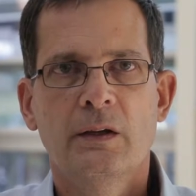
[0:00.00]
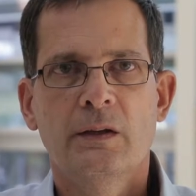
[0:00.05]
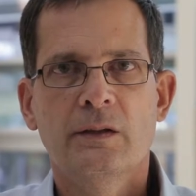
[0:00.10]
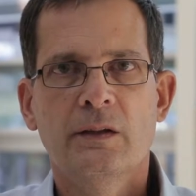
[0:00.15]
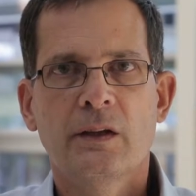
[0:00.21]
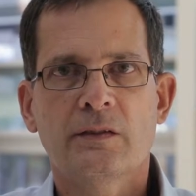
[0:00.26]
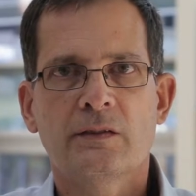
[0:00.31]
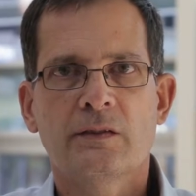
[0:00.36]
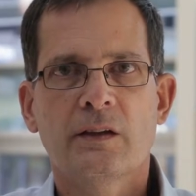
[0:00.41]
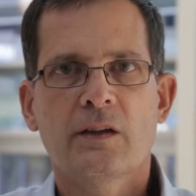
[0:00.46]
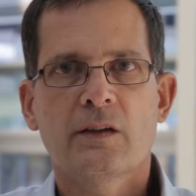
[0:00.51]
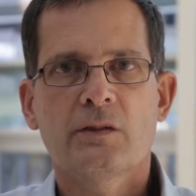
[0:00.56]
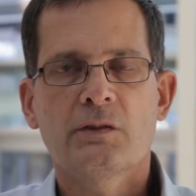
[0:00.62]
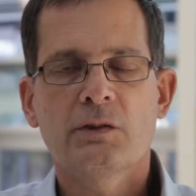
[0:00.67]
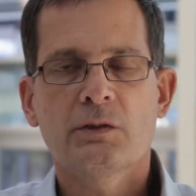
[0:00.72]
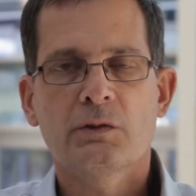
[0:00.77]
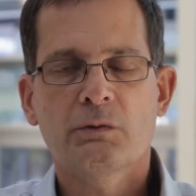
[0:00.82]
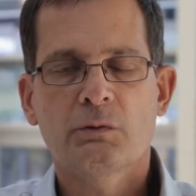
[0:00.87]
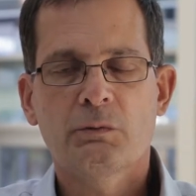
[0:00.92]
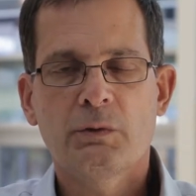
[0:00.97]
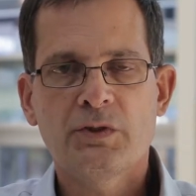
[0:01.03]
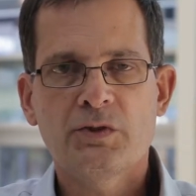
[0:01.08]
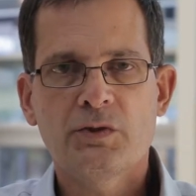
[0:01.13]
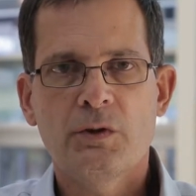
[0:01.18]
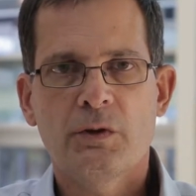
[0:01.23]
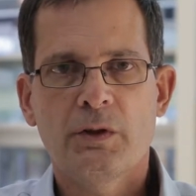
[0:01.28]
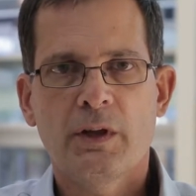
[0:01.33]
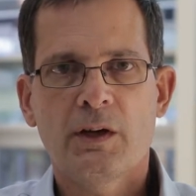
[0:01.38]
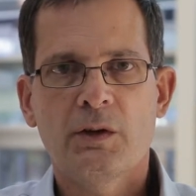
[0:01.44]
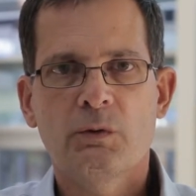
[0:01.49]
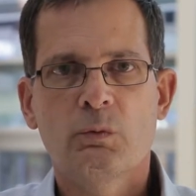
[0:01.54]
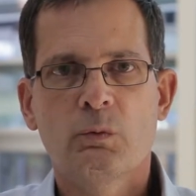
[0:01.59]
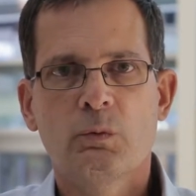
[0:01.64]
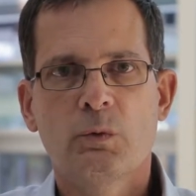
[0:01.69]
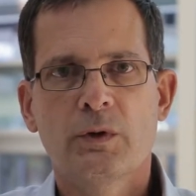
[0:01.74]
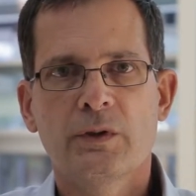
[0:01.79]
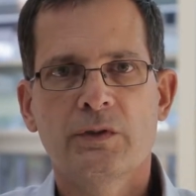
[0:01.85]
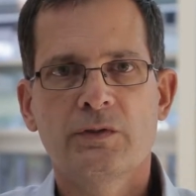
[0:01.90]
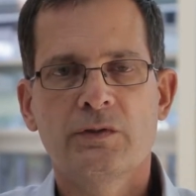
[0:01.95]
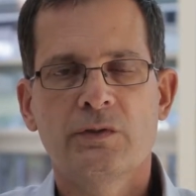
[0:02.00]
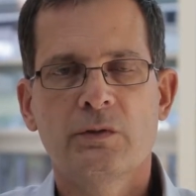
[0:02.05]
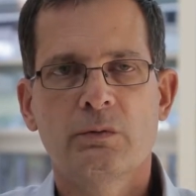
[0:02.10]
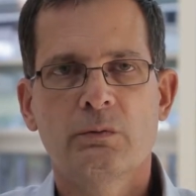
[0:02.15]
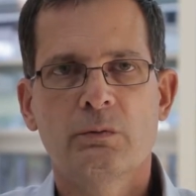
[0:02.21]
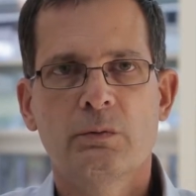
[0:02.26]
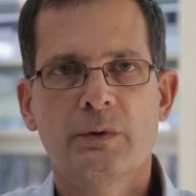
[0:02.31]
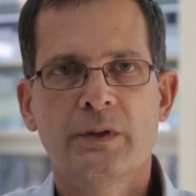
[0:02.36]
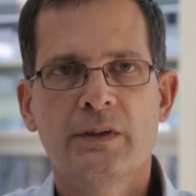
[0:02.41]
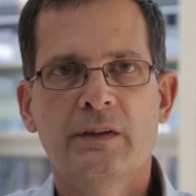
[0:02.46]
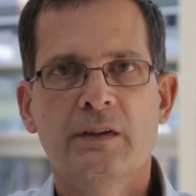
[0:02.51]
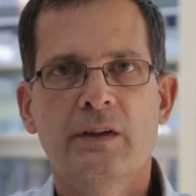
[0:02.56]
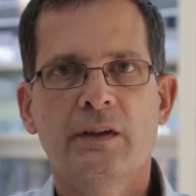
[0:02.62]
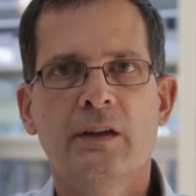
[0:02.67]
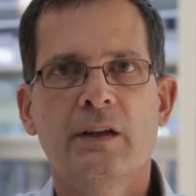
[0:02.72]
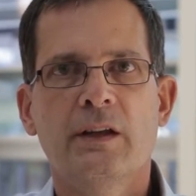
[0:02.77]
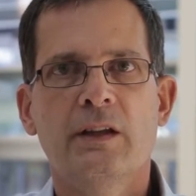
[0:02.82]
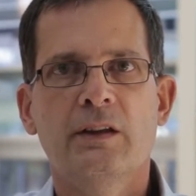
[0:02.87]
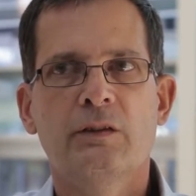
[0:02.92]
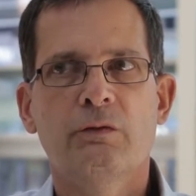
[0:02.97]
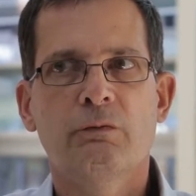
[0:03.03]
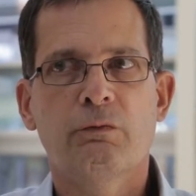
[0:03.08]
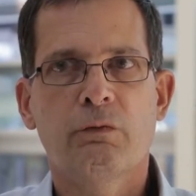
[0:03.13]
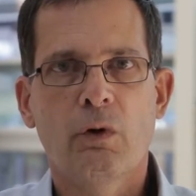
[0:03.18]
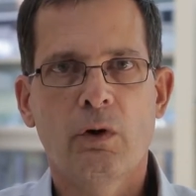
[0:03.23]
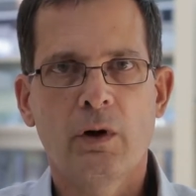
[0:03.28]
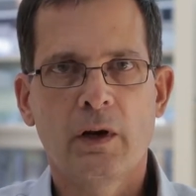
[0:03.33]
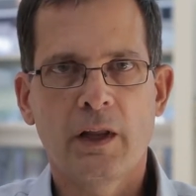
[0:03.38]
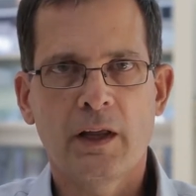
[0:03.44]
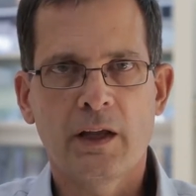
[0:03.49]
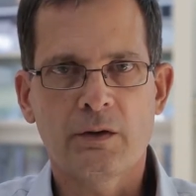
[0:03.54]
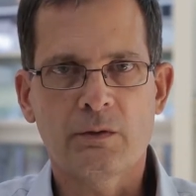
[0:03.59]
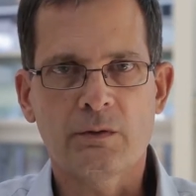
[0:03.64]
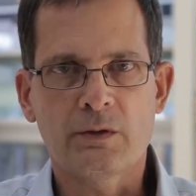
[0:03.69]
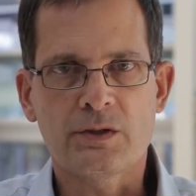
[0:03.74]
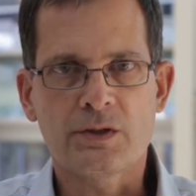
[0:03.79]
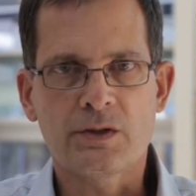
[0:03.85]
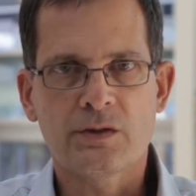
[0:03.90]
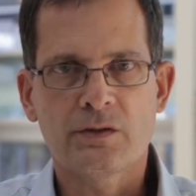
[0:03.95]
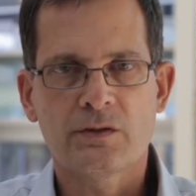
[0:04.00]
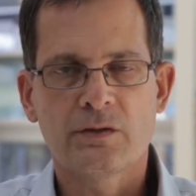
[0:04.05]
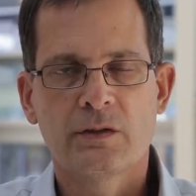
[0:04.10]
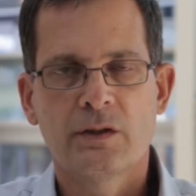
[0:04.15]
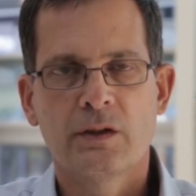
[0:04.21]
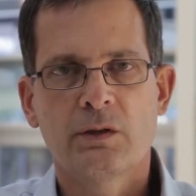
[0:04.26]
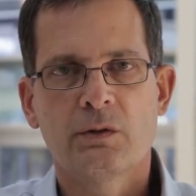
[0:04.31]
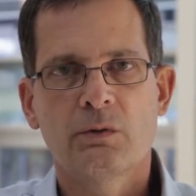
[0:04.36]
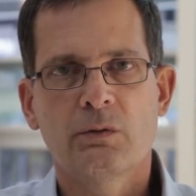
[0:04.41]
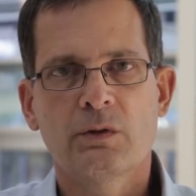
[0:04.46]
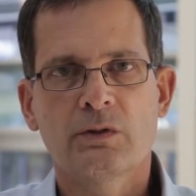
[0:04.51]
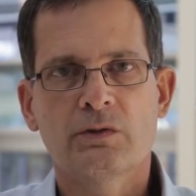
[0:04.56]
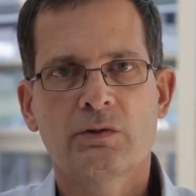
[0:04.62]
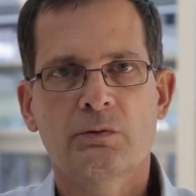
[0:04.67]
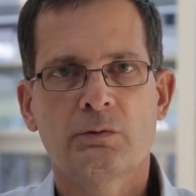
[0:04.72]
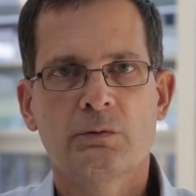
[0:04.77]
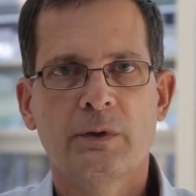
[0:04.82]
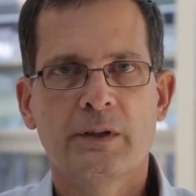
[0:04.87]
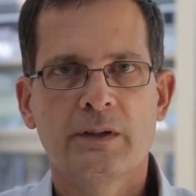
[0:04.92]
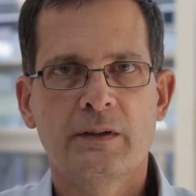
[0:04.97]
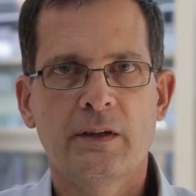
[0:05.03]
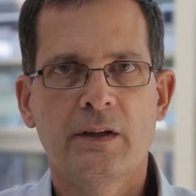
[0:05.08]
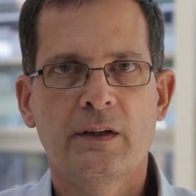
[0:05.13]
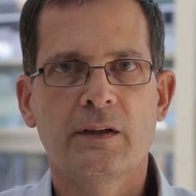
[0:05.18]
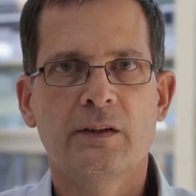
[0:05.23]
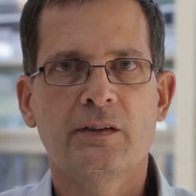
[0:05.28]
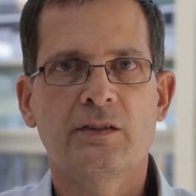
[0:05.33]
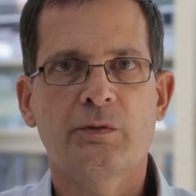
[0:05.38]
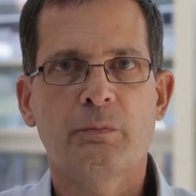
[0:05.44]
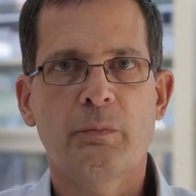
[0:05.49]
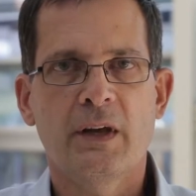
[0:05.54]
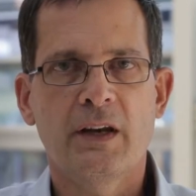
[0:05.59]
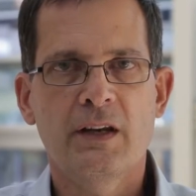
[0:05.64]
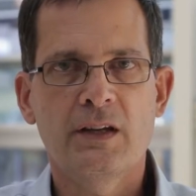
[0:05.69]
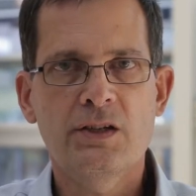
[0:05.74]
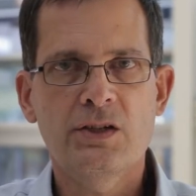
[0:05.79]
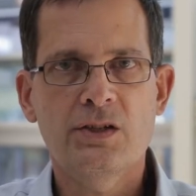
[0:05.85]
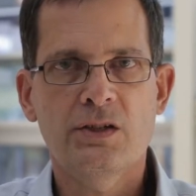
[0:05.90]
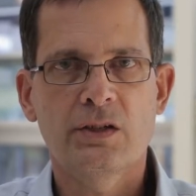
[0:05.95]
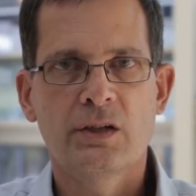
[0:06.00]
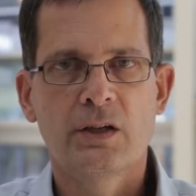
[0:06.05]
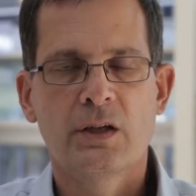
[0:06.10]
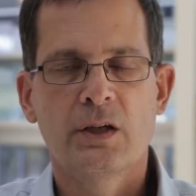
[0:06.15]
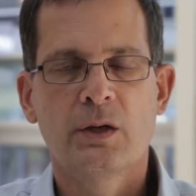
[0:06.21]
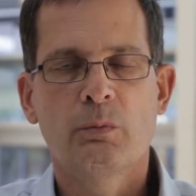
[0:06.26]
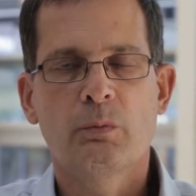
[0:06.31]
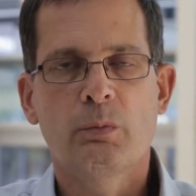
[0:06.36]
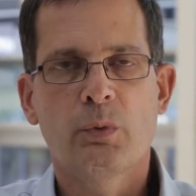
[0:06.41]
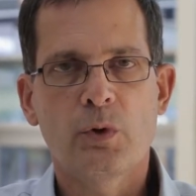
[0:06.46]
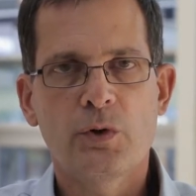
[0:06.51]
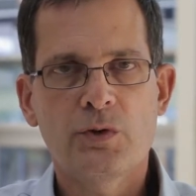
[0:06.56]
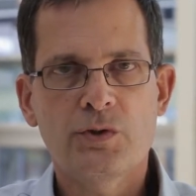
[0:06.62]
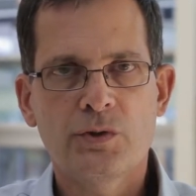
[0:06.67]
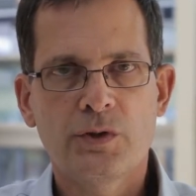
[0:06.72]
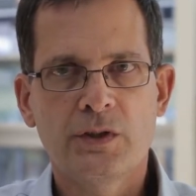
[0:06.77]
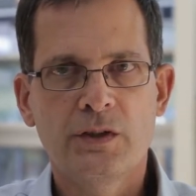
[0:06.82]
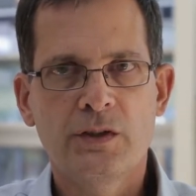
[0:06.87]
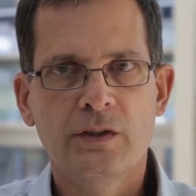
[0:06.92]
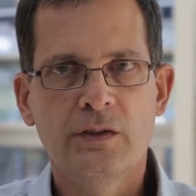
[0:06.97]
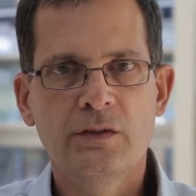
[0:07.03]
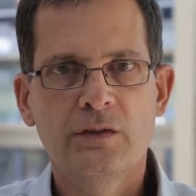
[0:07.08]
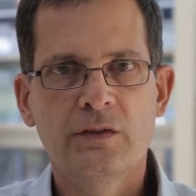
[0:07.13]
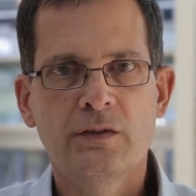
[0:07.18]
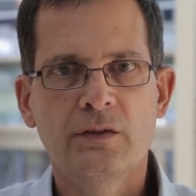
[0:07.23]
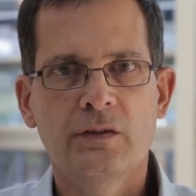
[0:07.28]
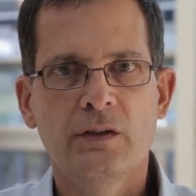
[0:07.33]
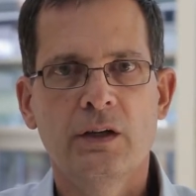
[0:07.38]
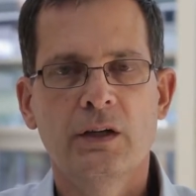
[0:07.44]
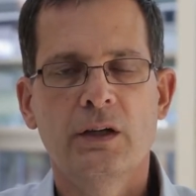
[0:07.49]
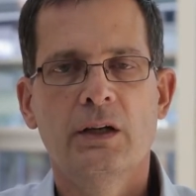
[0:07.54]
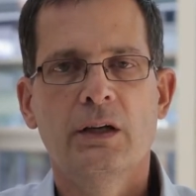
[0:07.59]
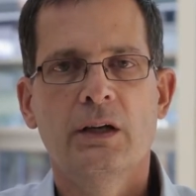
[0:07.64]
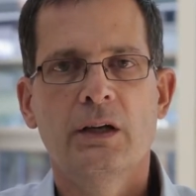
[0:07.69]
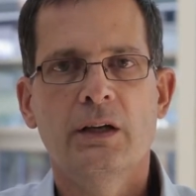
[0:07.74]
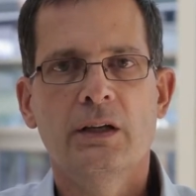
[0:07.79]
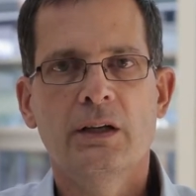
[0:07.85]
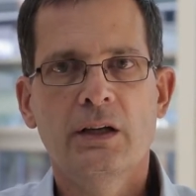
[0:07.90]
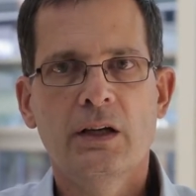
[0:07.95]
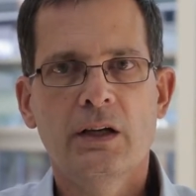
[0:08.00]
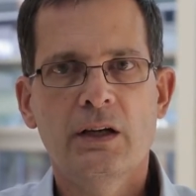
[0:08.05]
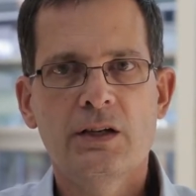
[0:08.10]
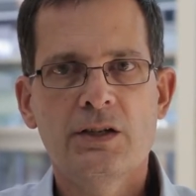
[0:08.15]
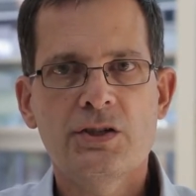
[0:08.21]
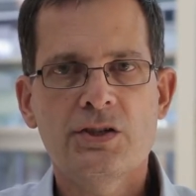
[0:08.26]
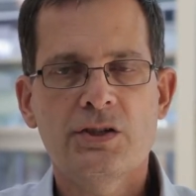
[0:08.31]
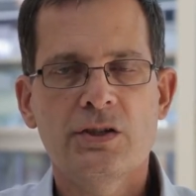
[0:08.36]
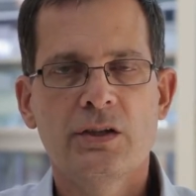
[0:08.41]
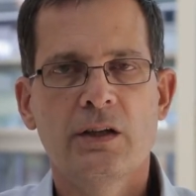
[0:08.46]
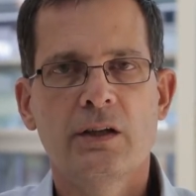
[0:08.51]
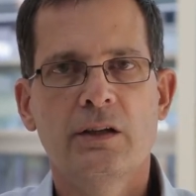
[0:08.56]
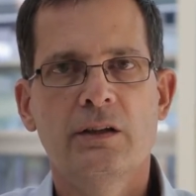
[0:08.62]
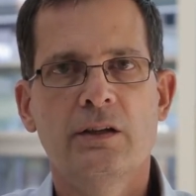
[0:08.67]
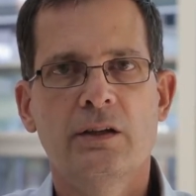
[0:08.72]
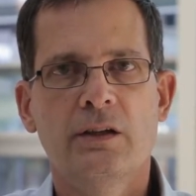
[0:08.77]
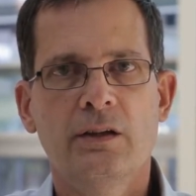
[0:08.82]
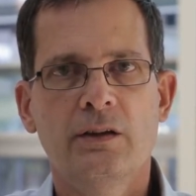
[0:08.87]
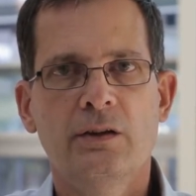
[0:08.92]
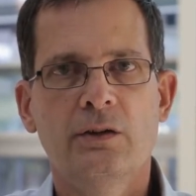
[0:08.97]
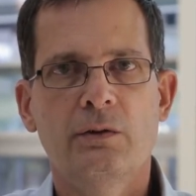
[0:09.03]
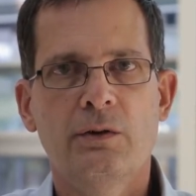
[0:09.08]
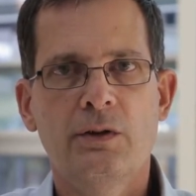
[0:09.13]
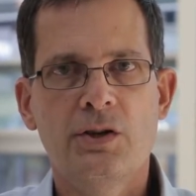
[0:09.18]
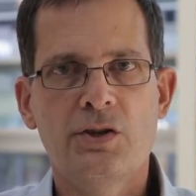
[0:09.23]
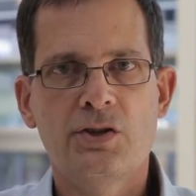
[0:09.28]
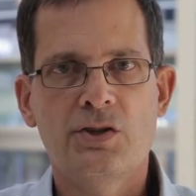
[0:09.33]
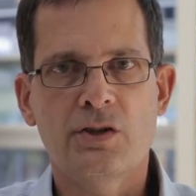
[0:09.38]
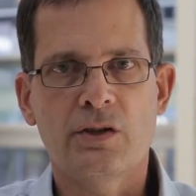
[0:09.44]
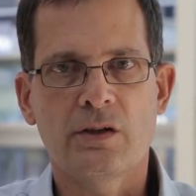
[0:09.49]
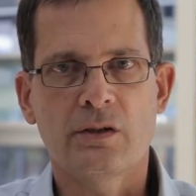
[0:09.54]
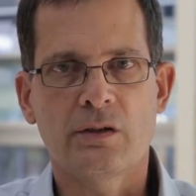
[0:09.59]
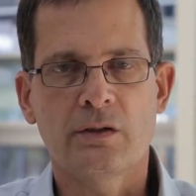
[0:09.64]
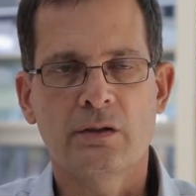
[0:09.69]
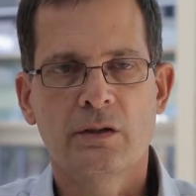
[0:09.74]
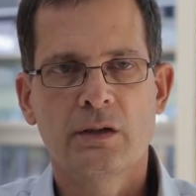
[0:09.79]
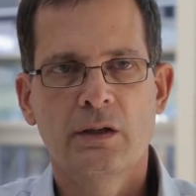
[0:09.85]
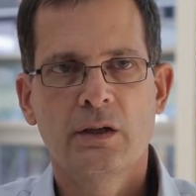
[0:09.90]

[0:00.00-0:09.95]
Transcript: Yes, the questionnaire was written in four languages. was written in Spanish, Portuguese, English and Indonesian.